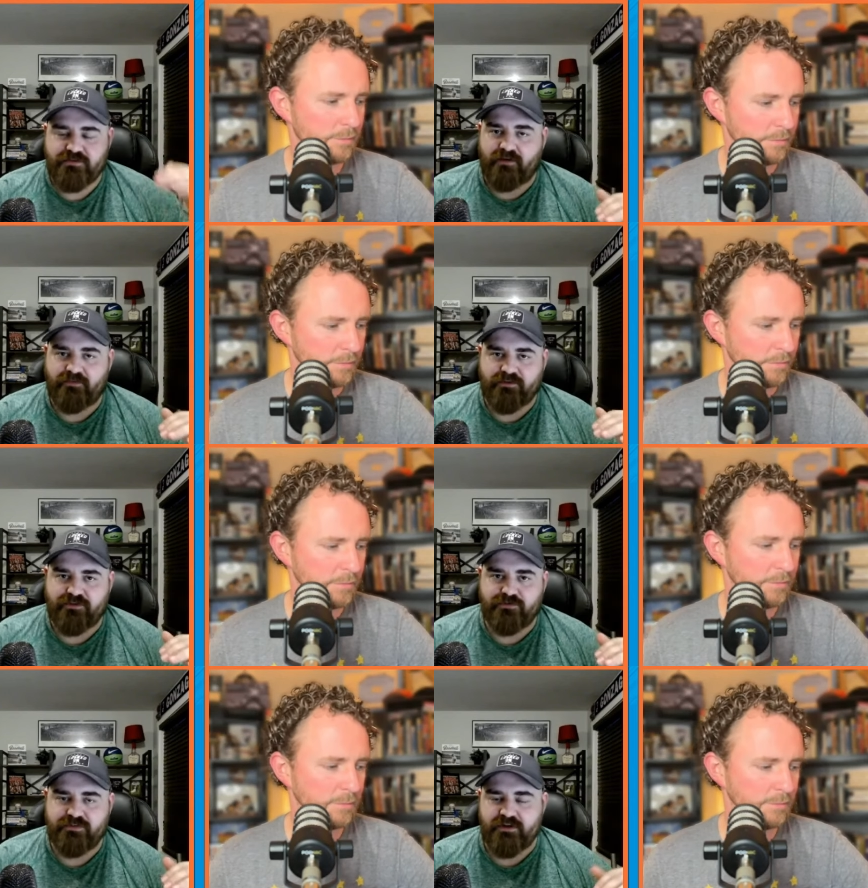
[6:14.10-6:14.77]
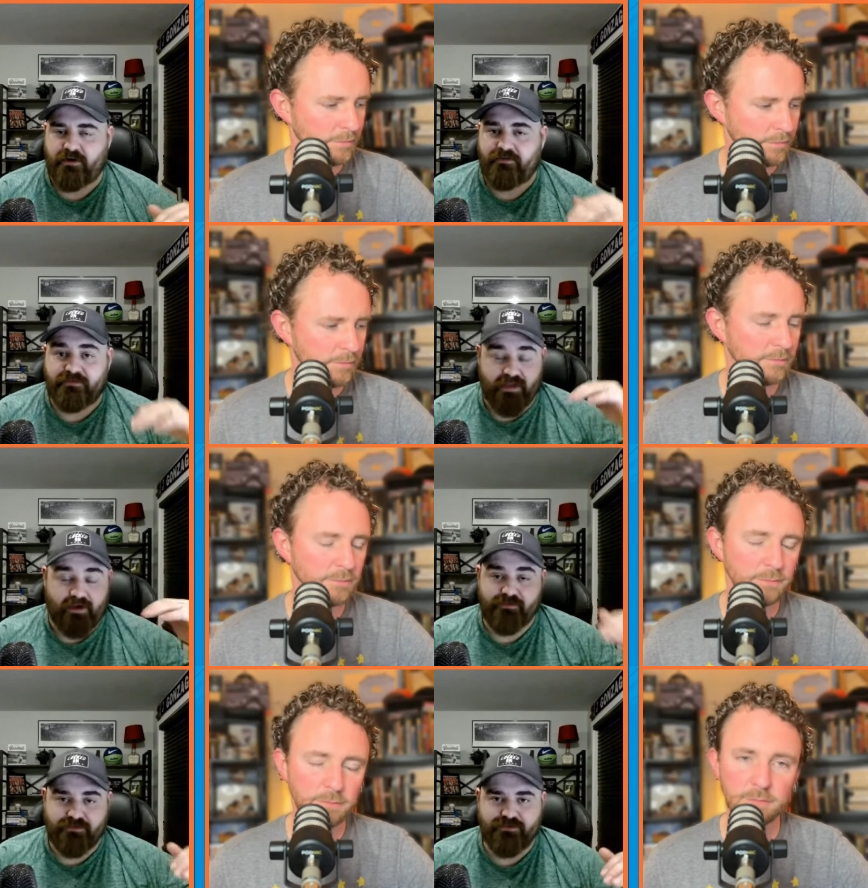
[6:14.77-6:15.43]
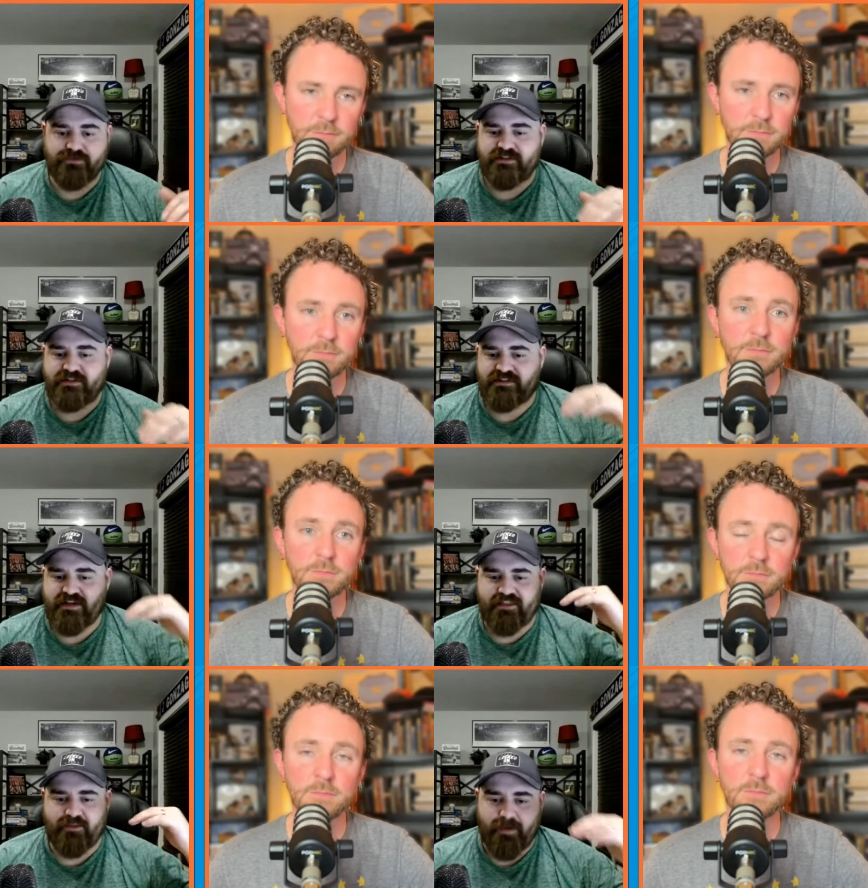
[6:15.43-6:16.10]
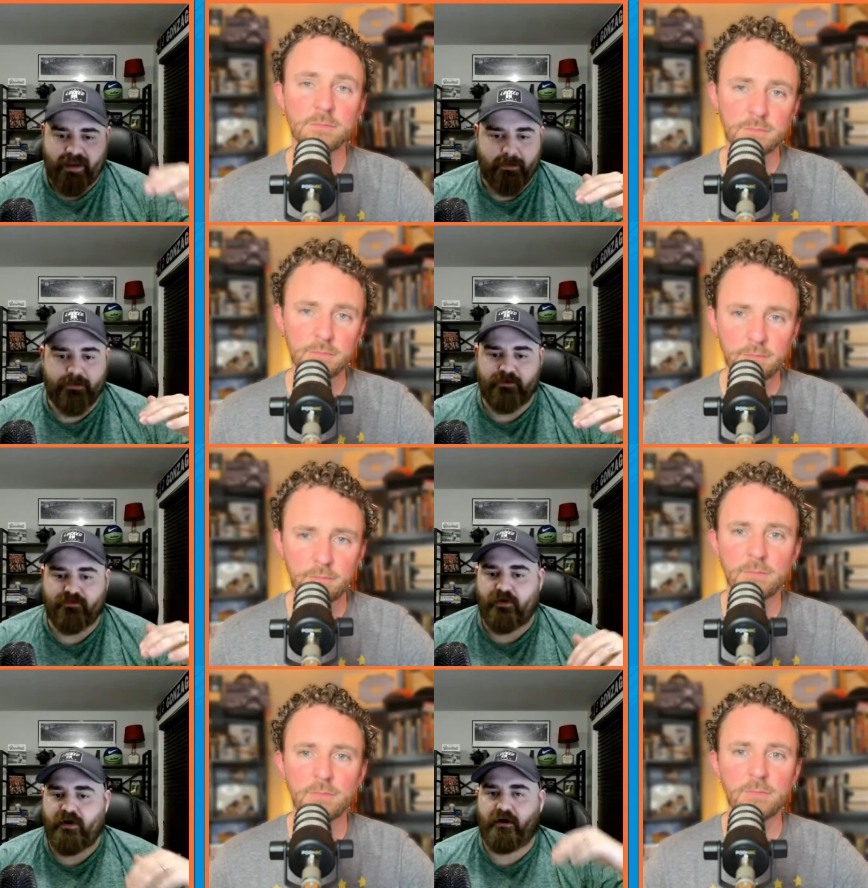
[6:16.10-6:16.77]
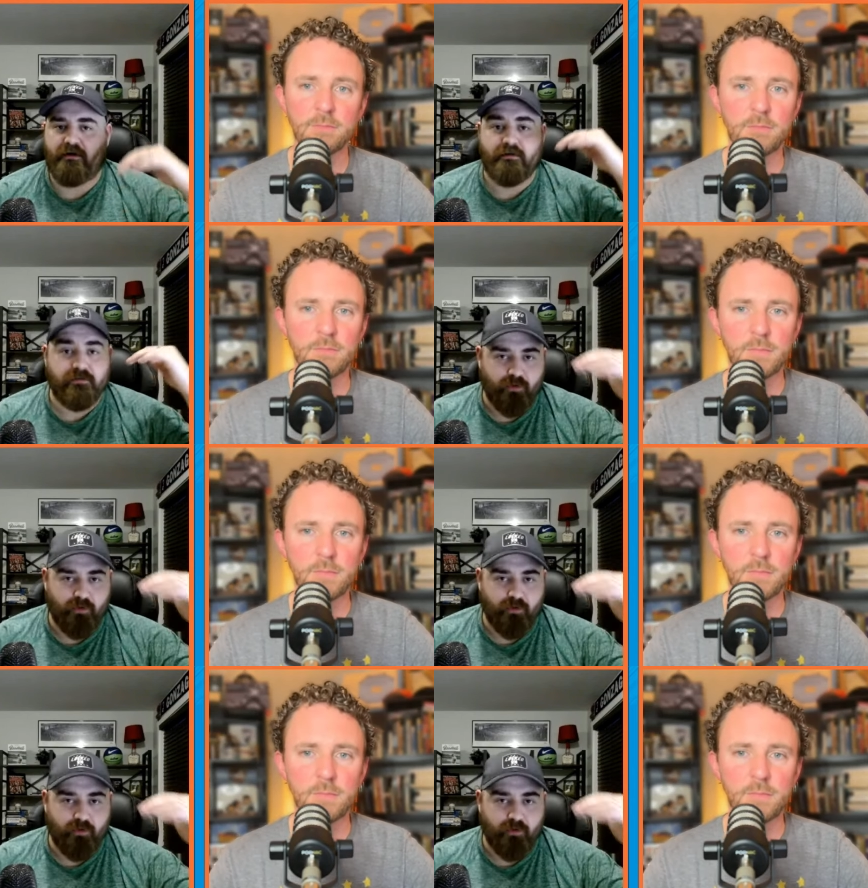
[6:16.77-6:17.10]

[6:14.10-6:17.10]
Speaker 1: of the two or yeah of the two seeds. They had them eighth overall.